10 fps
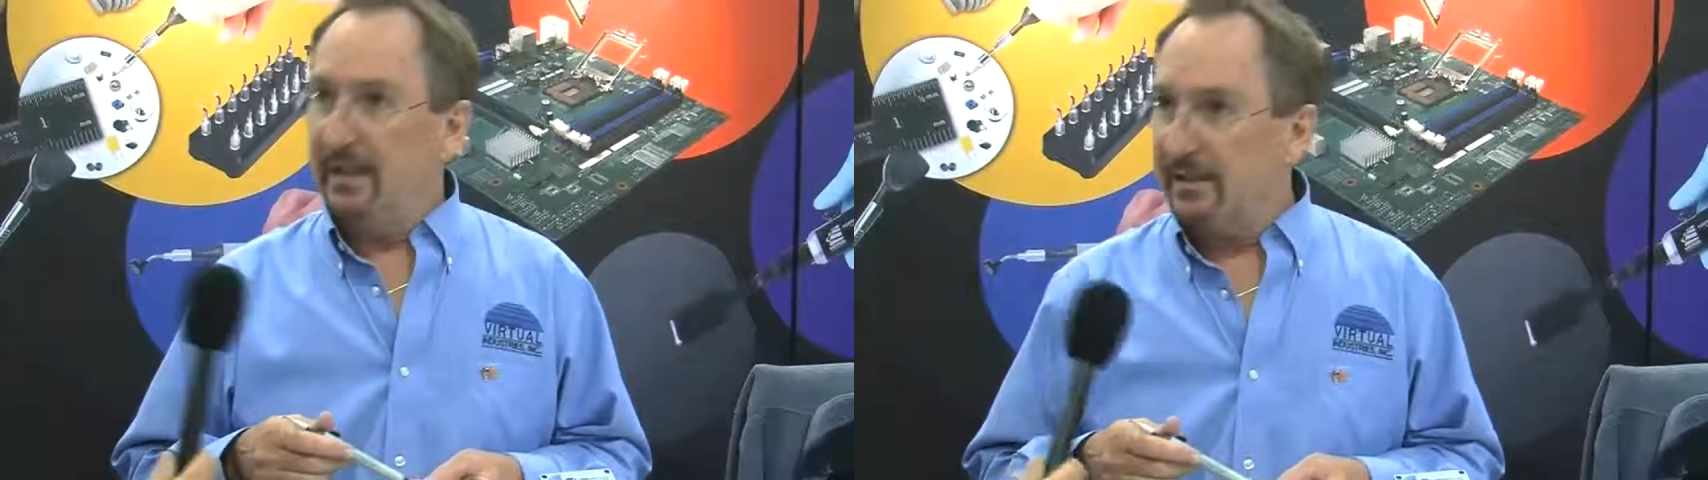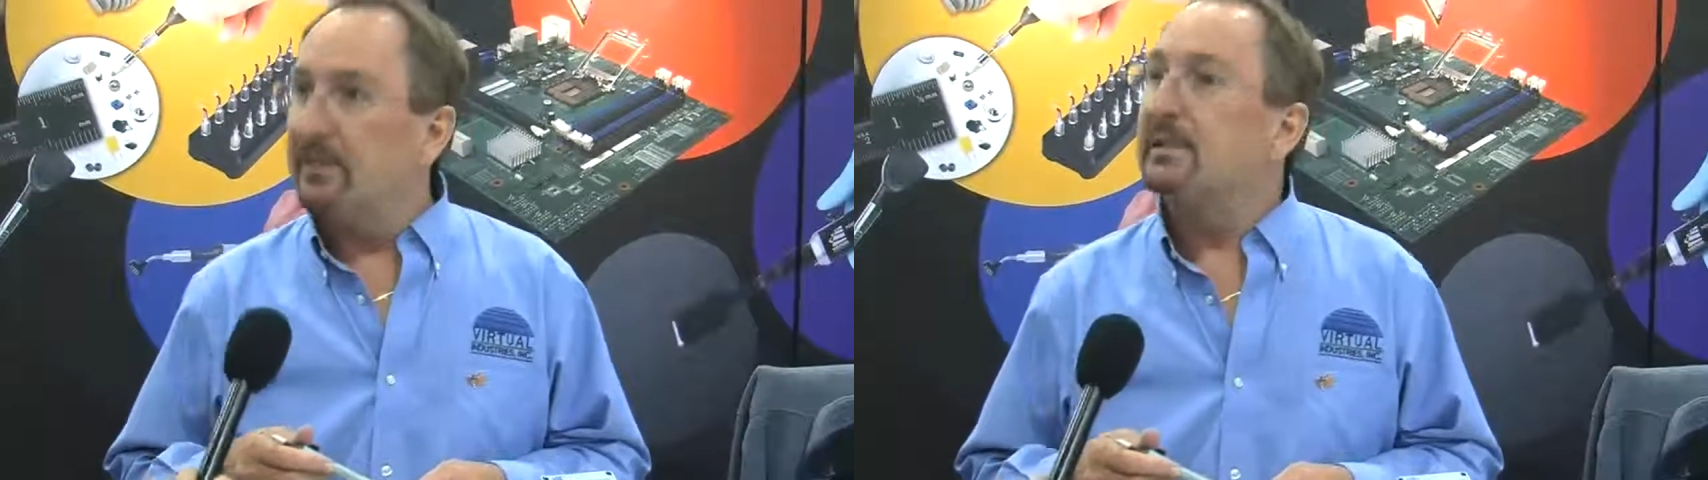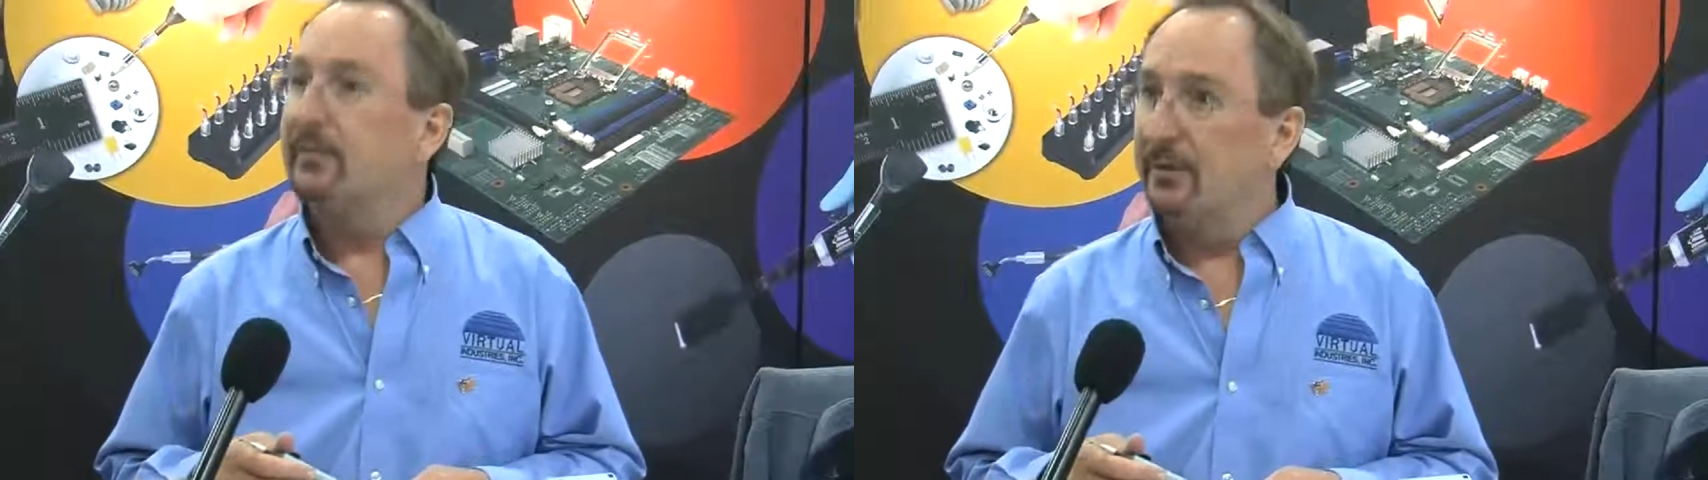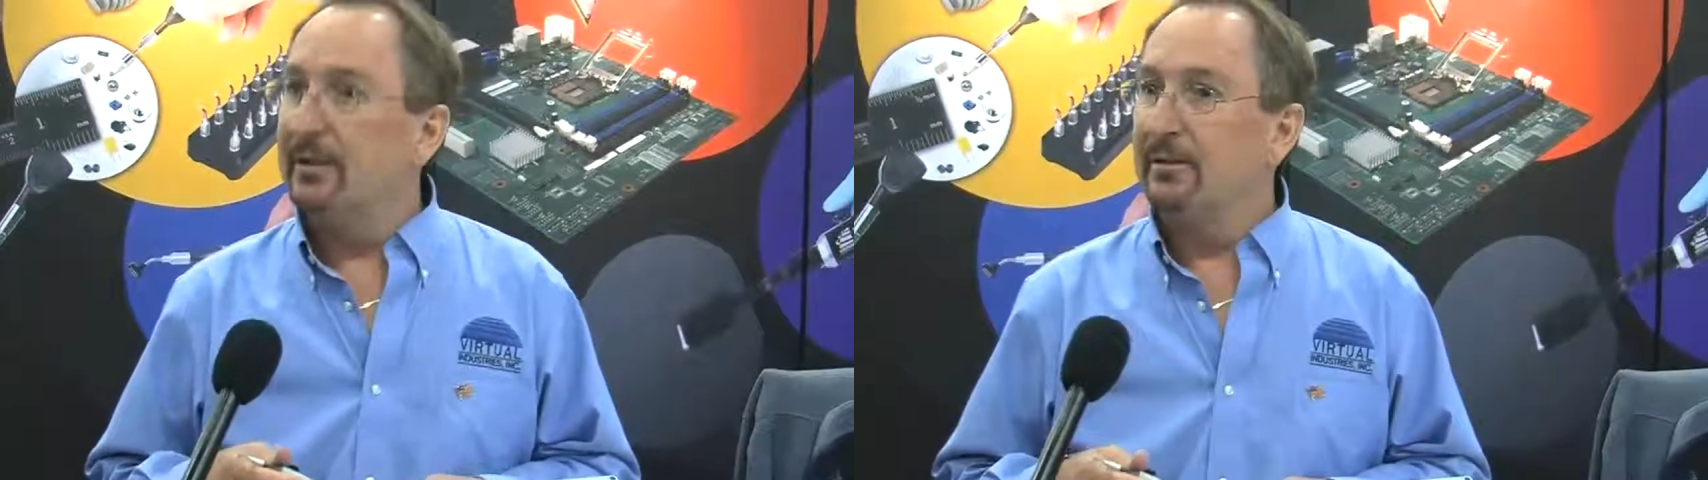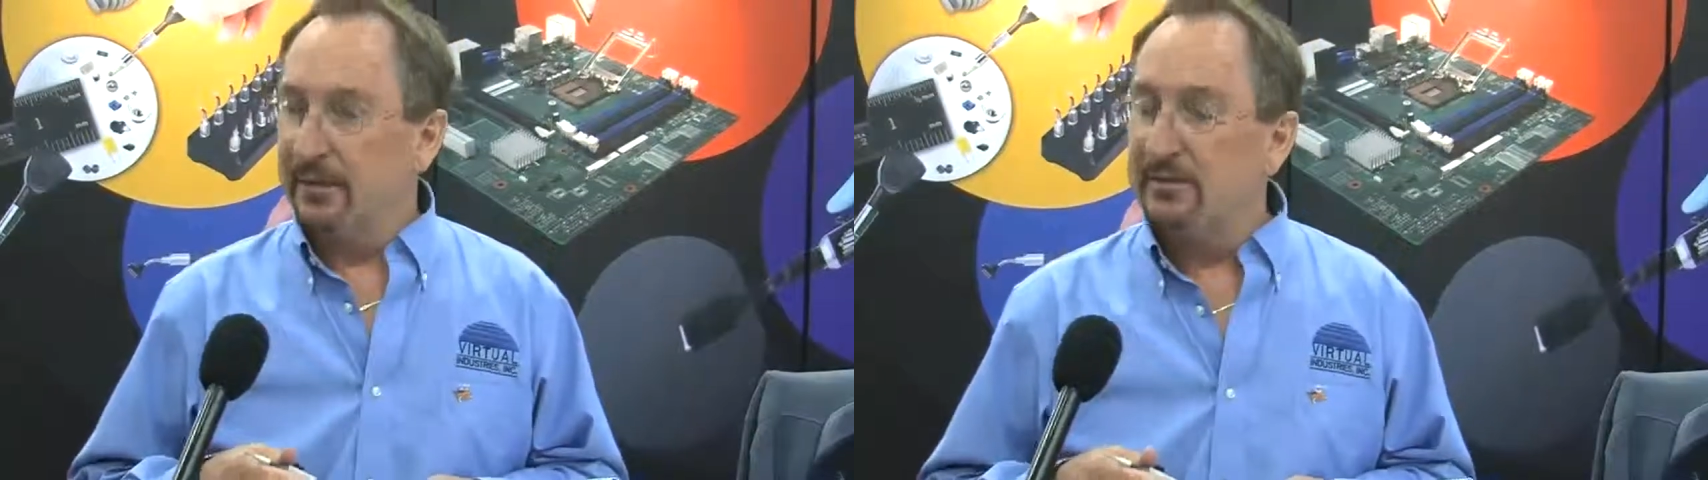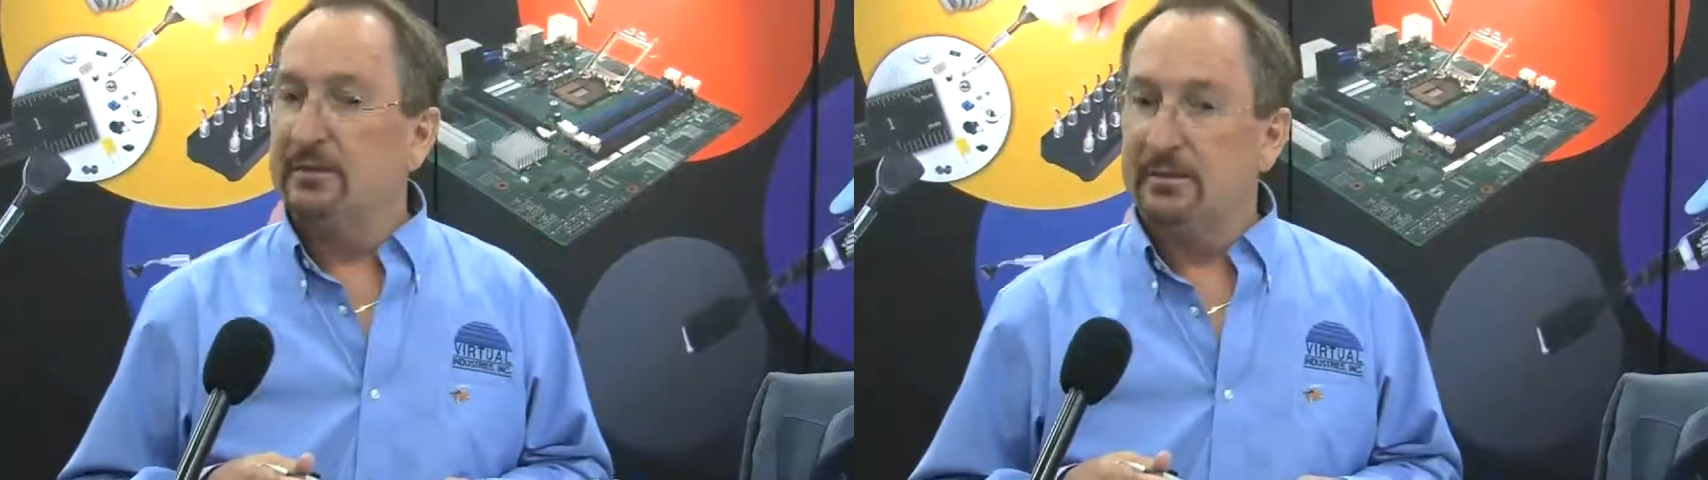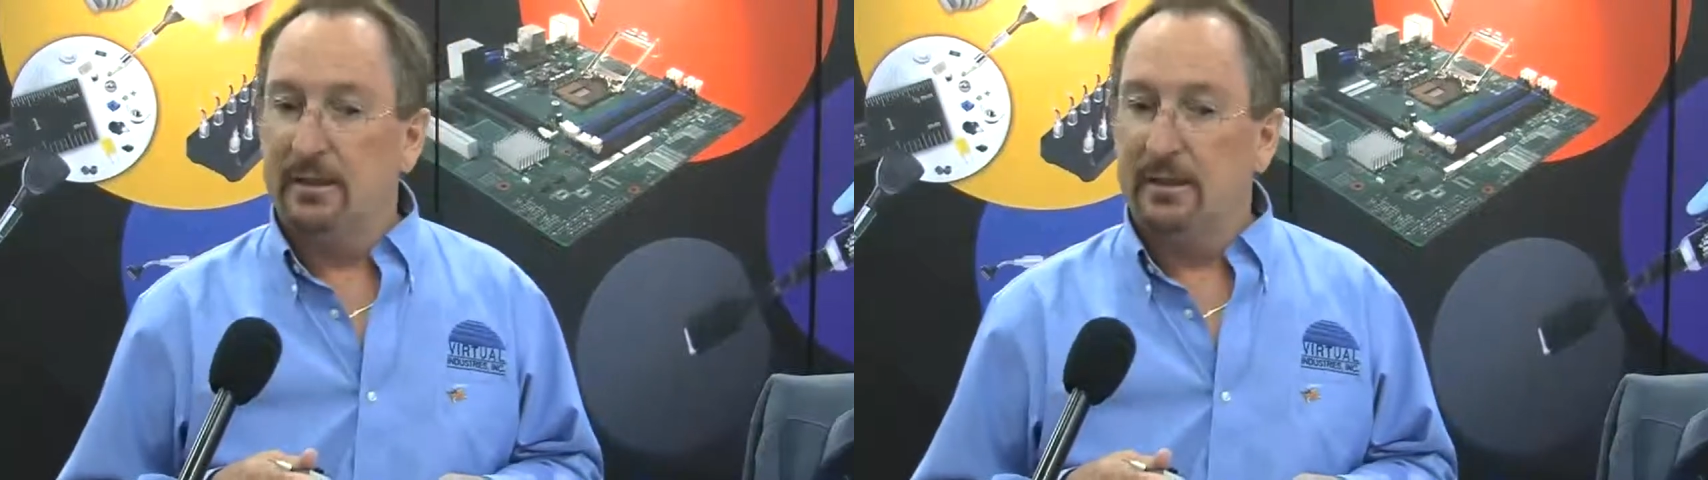Yes, that's a very good question.